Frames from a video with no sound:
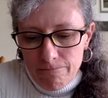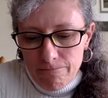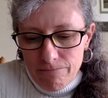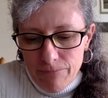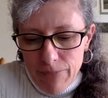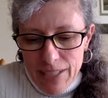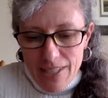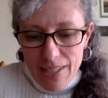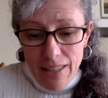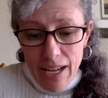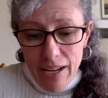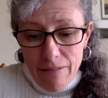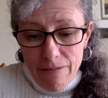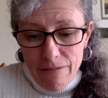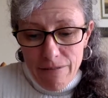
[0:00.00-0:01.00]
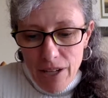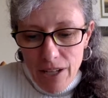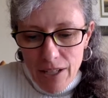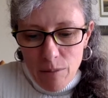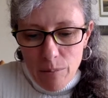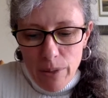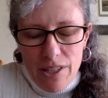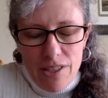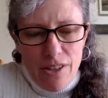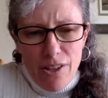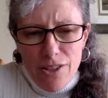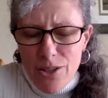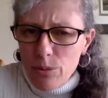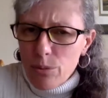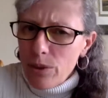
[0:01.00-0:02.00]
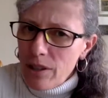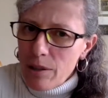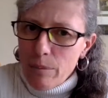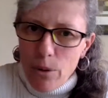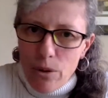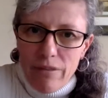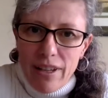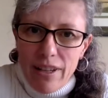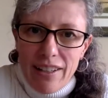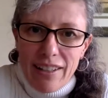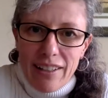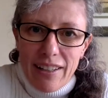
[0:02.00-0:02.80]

it's a lot of fun, but it's also really motivating.